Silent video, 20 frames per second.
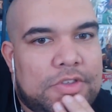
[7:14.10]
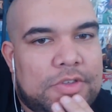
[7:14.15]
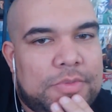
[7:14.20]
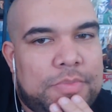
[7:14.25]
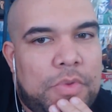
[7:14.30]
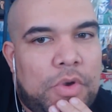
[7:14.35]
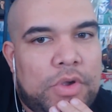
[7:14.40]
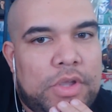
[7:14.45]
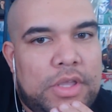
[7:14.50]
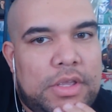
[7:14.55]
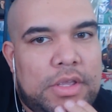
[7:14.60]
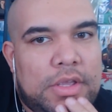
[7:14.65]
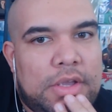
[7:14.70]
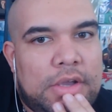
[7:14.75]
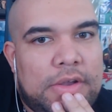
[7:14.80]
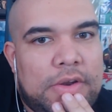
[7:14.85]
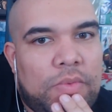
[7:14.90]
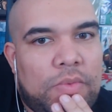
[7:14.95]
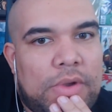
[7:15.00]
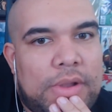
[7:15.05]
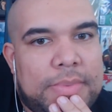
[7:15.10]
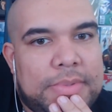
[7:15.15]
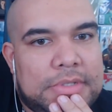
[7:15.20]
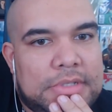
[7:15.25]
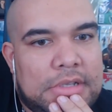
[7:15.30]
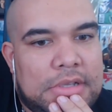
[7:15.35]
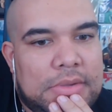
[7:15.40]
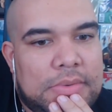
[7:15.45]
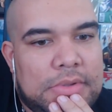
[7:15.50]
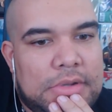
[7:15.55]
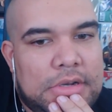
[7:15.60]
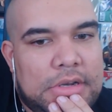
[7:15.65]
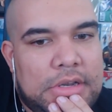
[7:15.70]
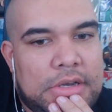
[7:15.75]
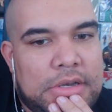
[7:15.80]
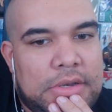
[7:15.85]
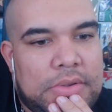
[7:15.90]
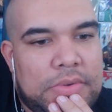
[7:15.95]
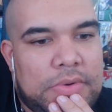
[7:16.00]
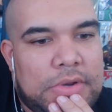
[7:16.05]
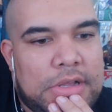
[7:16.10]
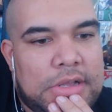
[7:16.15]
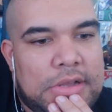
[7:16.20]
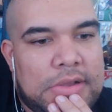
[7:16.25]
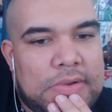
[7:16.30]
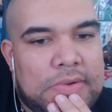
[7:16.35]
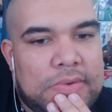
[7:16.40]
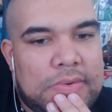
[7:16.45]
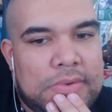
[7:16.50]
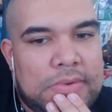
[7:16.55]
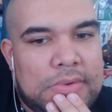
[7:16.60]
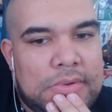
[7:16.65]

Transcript: Smoking gun website. What did he do now?